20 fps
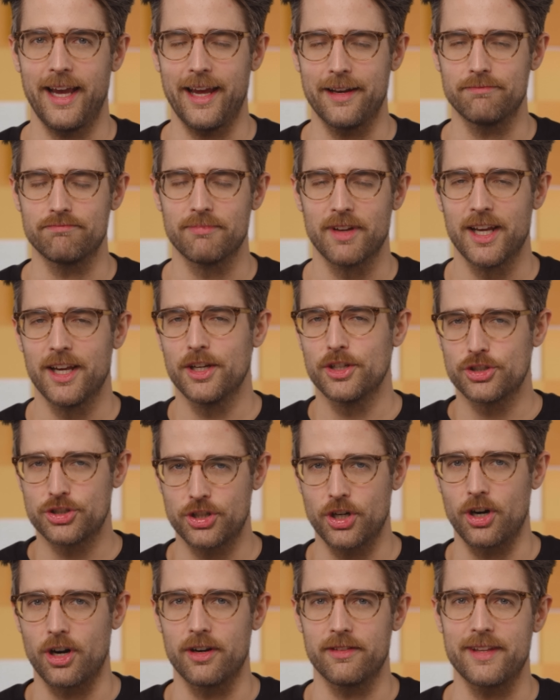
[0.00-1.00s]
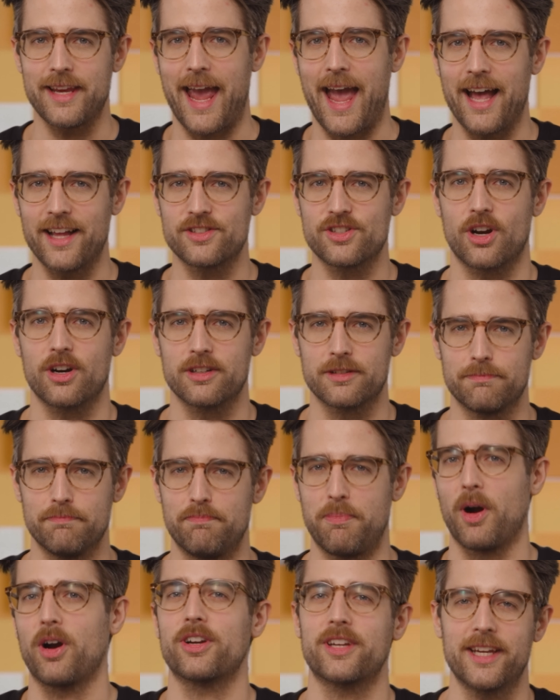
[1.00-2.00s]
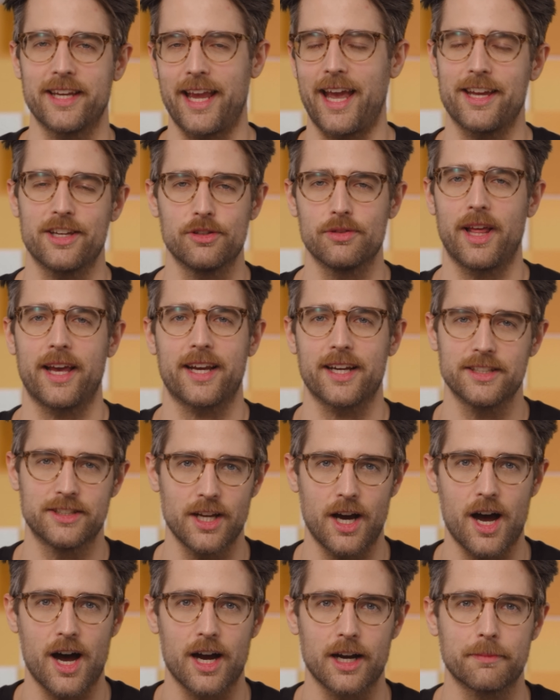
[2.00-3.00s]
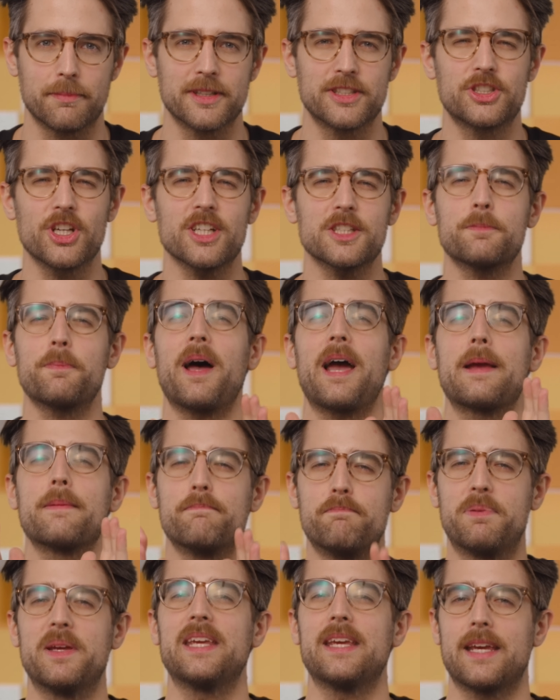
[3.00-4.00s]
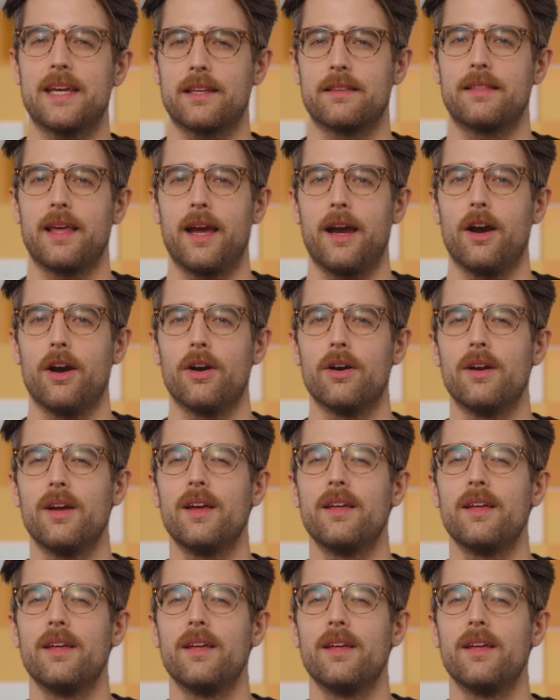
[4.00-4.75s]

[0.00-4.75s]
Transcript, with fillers: And sure, the ads aren't barking at you like a dog, but just by being there,